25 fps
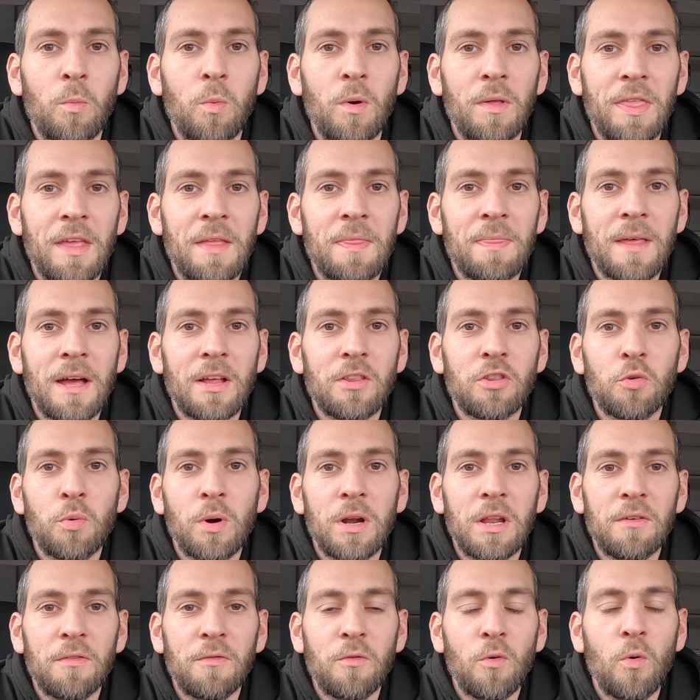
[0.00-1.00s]
within that
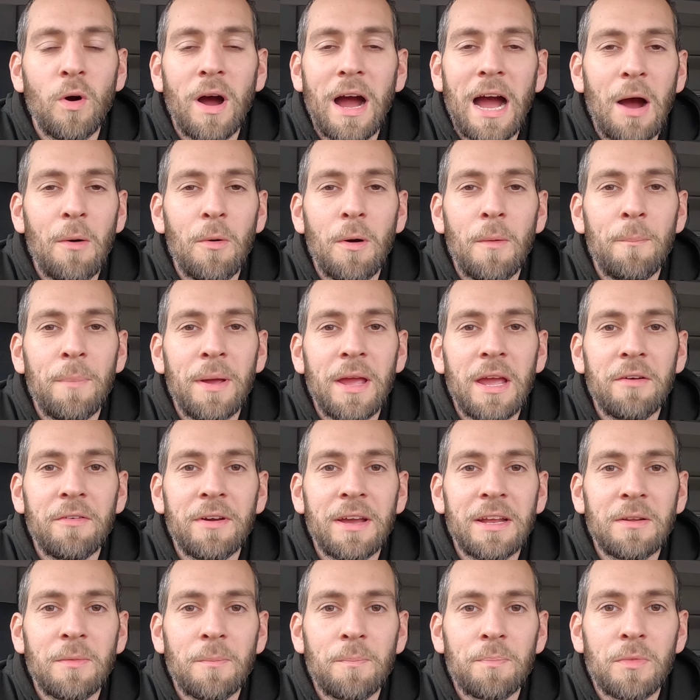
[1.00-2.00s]
24-hour
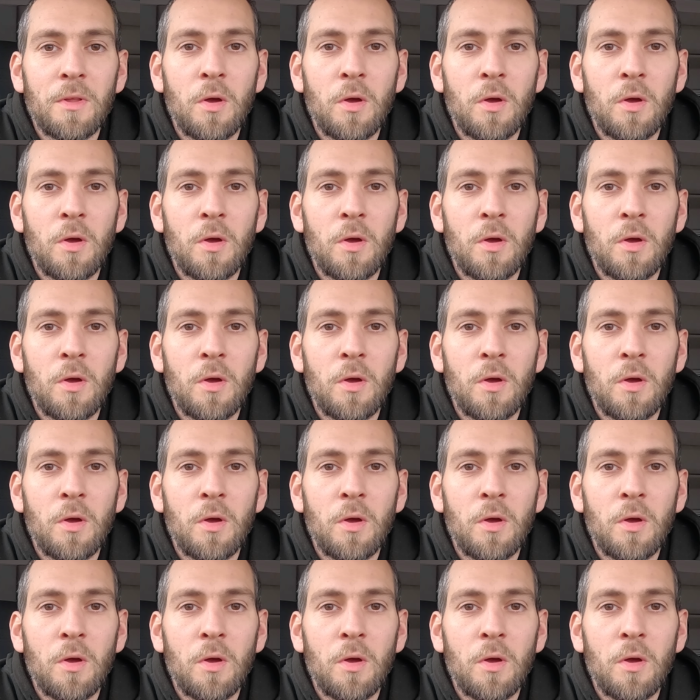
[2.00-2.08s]
period.